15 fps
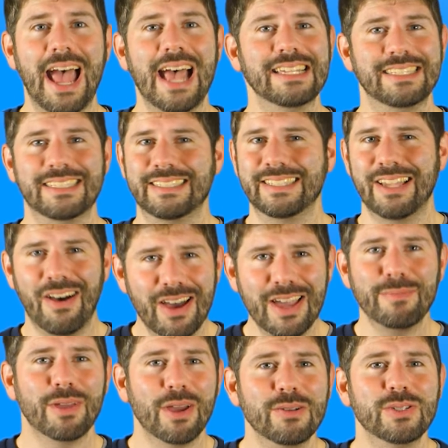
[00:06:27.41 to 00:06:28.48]
As
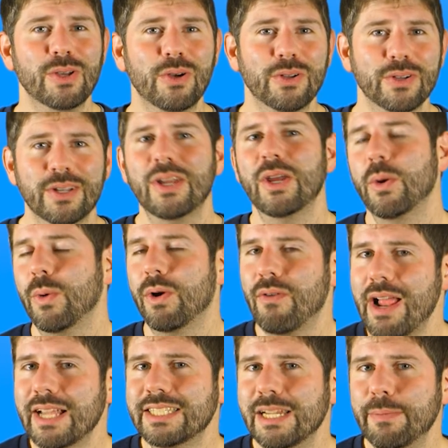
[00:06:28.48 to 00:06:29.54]
time goes on, we're
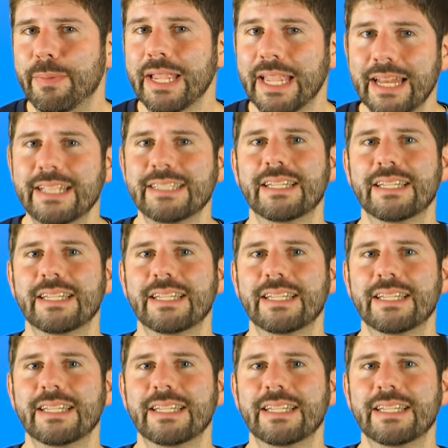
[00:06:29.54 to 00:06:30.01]
actually beginning